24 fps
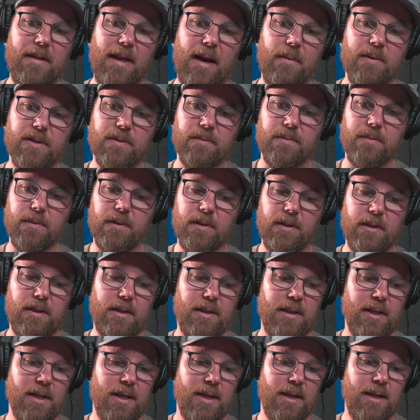That was
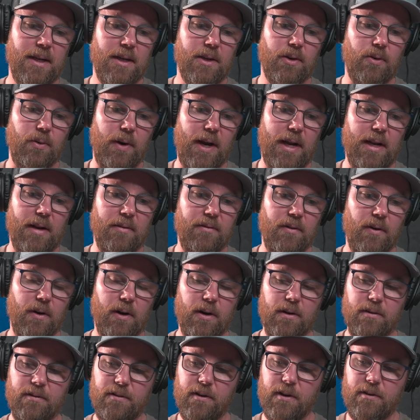really great
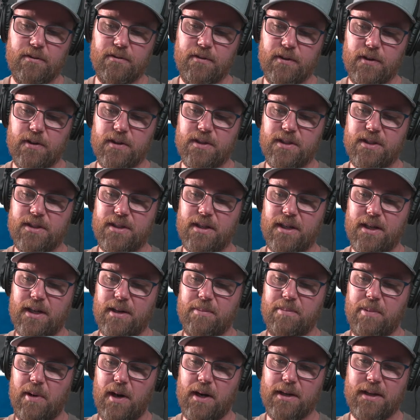for our first
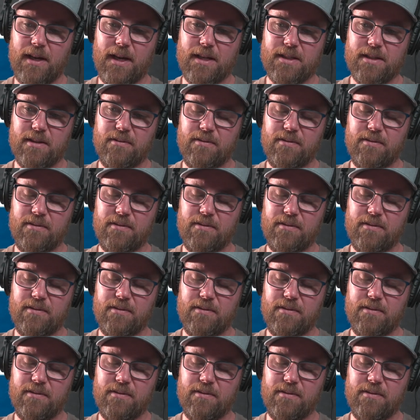podcast.